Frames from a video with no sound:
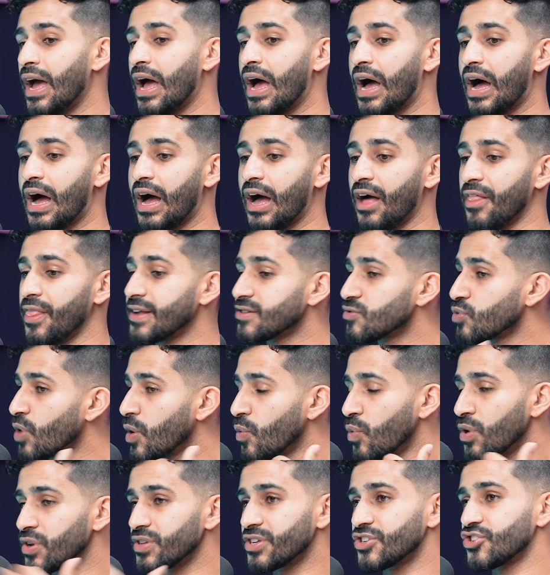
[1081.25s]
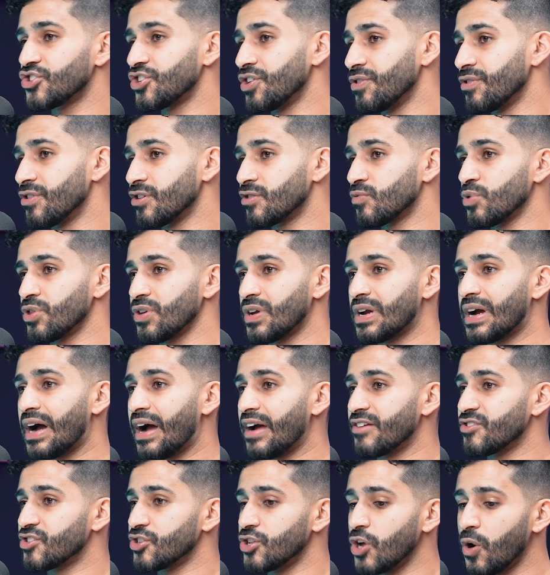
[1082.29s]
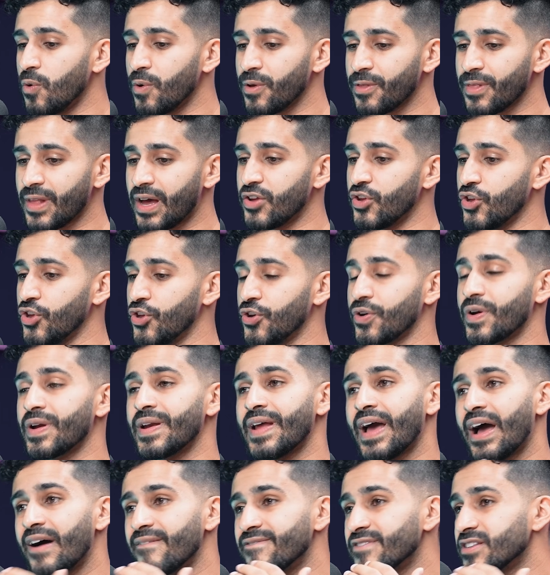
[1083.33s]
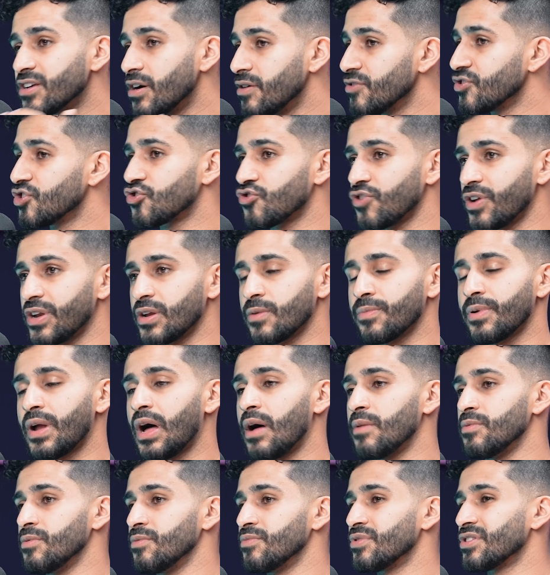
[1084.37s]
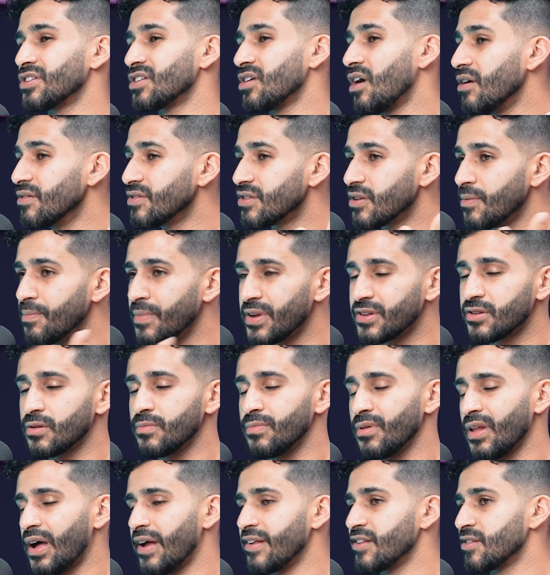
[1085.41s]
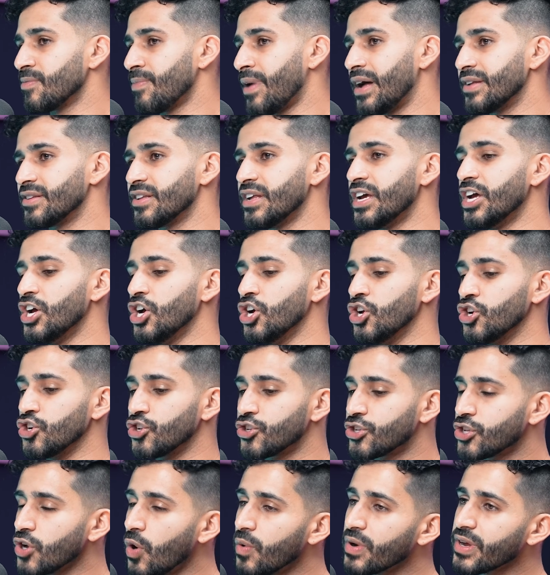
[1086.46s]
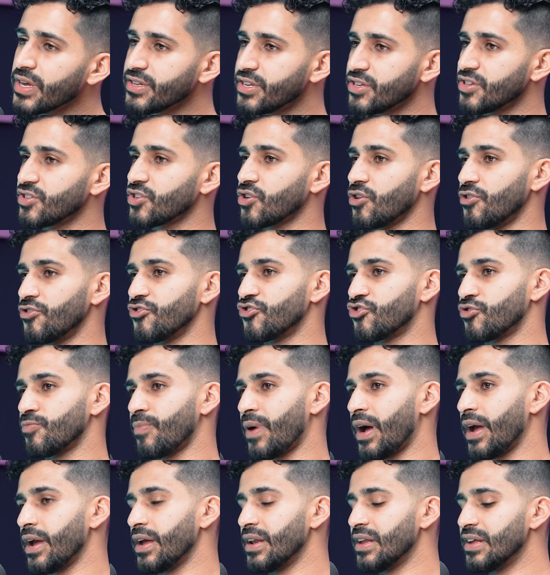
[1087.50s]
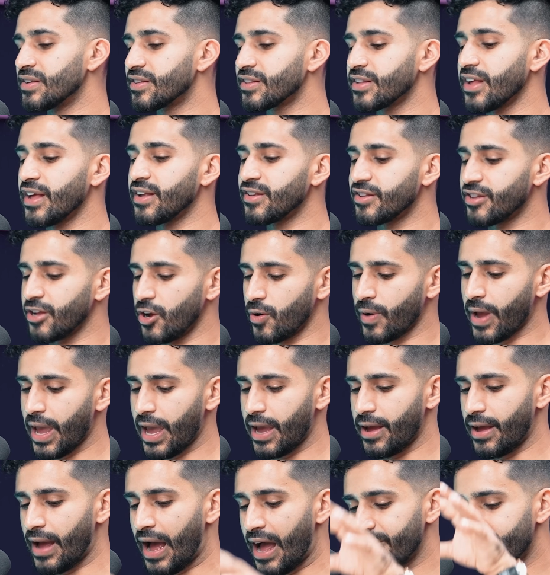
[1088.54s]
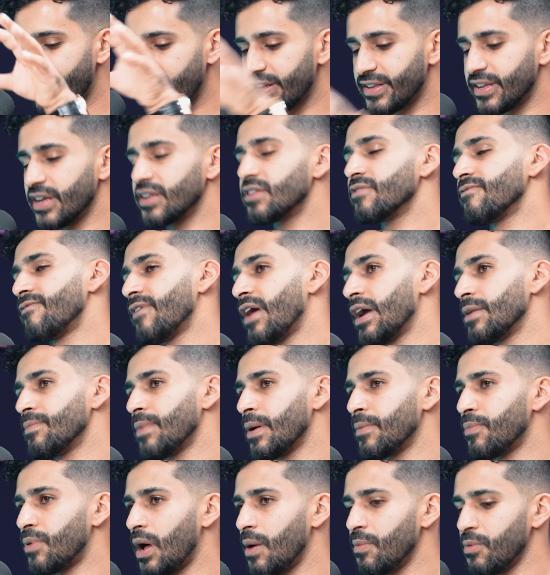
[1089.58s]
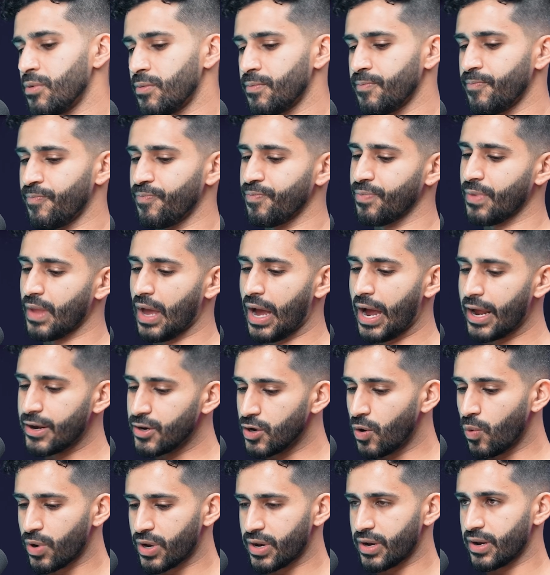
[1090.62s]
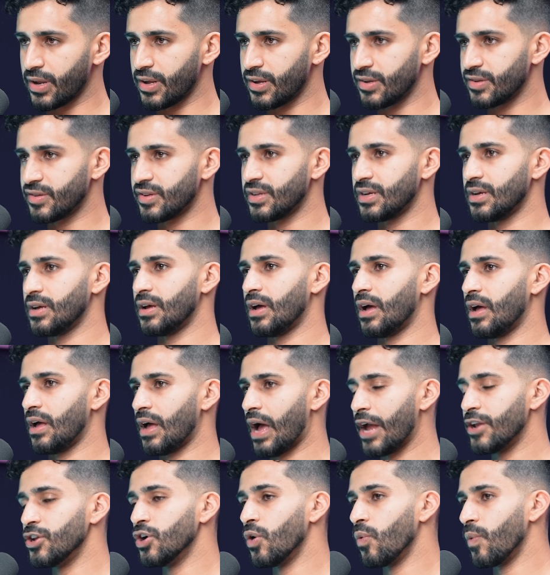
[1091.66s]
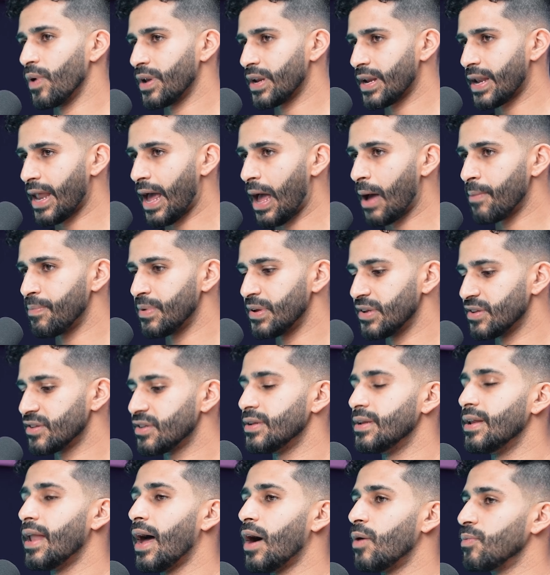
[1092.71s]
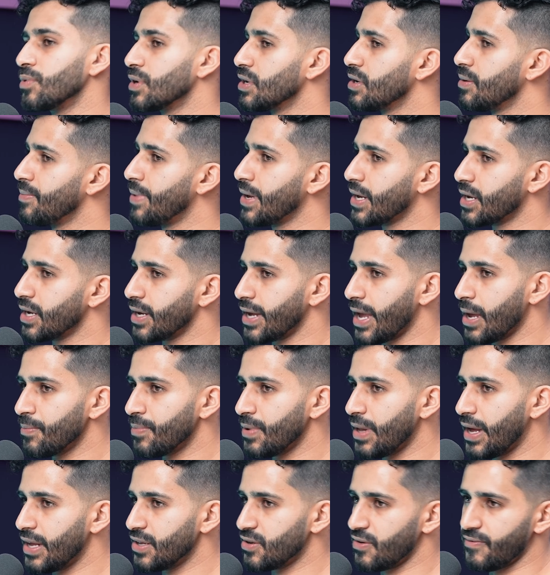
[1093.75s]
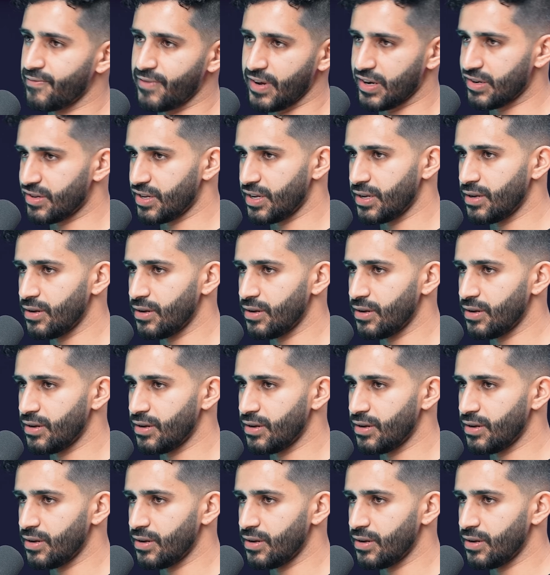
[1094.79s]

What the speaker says: That's why I wanted to share this with you guys, knowing that you're gonna have tons of trading problems, tons of mental blind spots. Don't get discouraged by it. Instead, say, okay, I've identified my problem. I know what it is. I know when it happens. Now I'm gonna make a game plan to fix it.